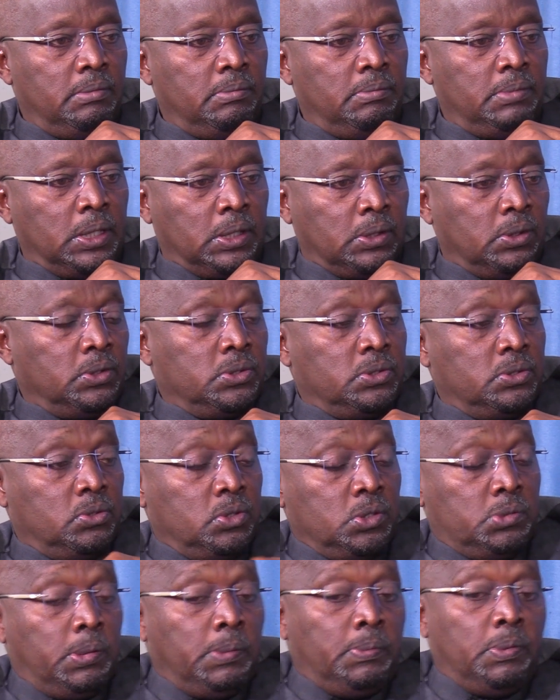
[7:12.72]
Because
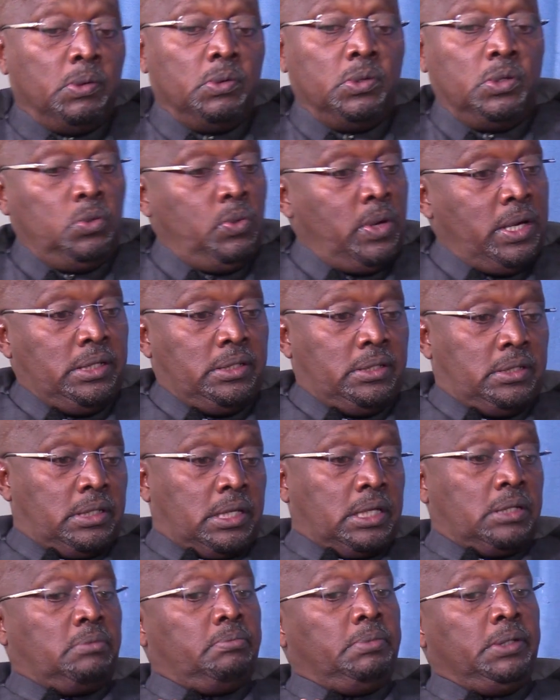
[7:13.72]
those people would wait
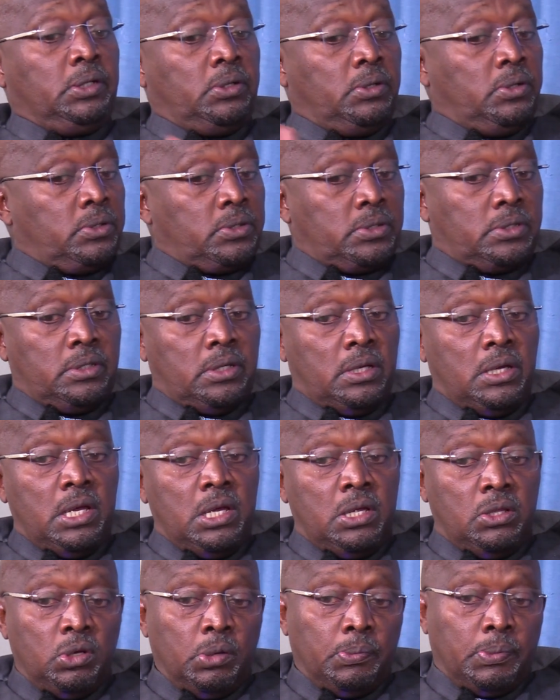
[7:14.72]
that because
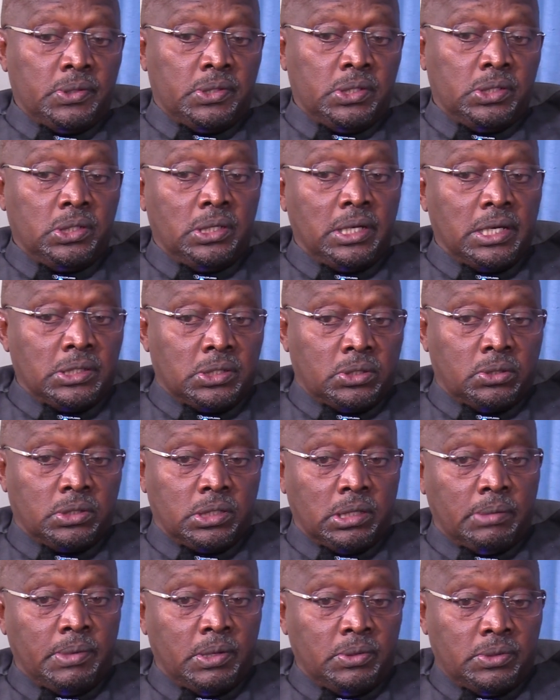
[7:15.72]
the opposition has talked
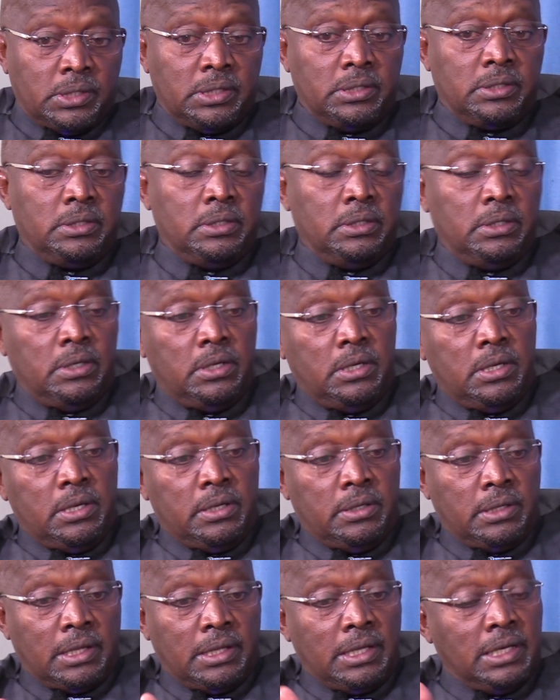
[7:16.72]
about it,
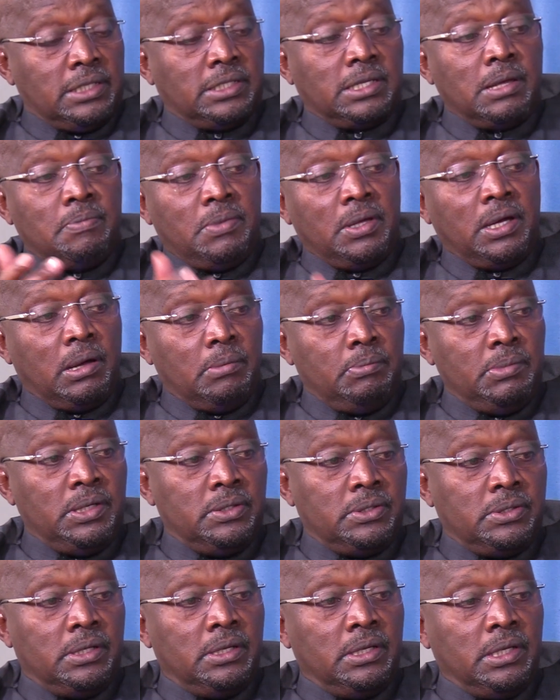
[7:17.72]
that there is something
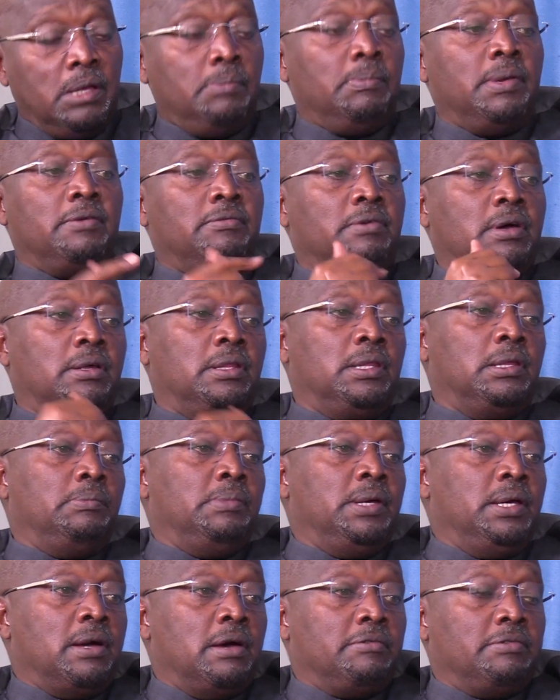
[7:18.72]
amiss, they
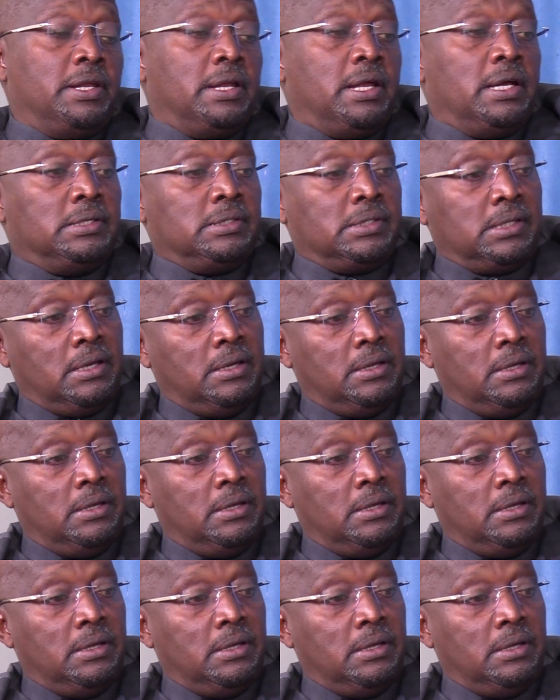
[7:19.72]
may have an answer.